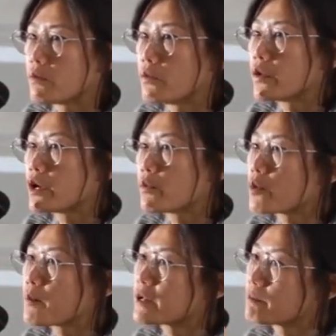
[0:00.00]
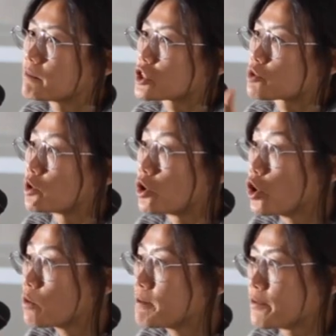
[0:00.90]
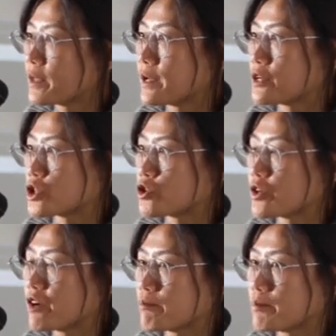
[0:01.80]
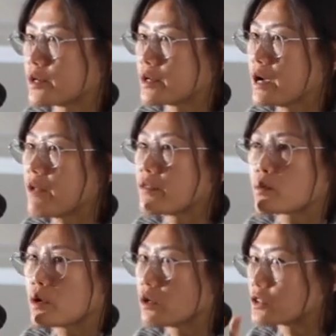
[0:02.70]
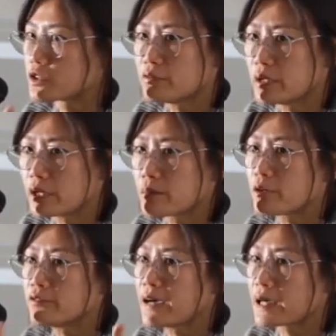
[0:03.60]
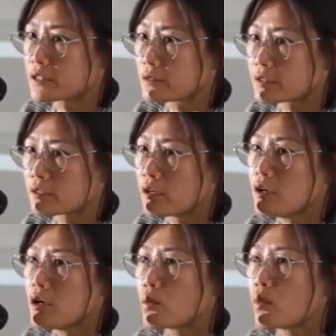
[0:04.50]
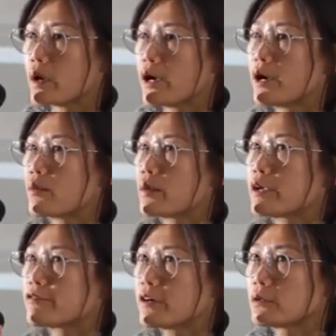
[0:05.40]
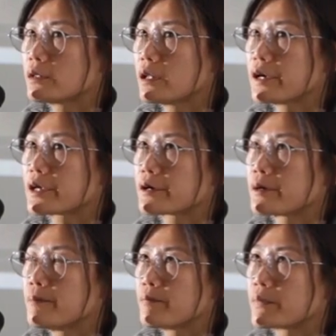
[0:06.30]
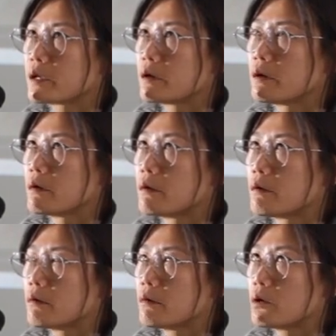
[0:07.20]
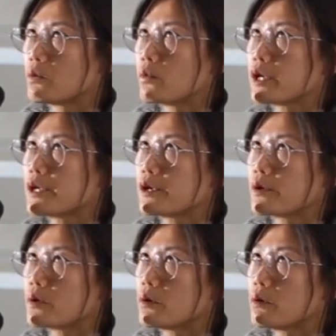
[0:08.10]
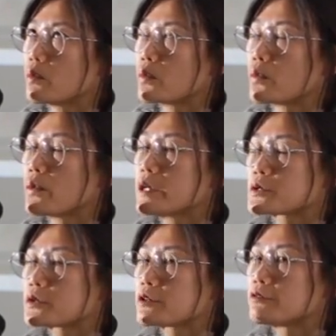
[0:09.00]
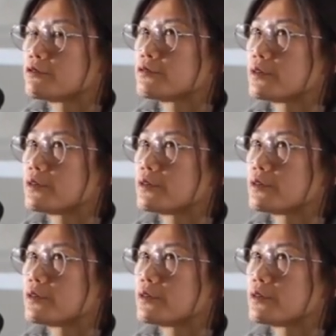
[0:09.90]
We made it much more open than it should have been, and there were lots of variable factors where we felt like we sort of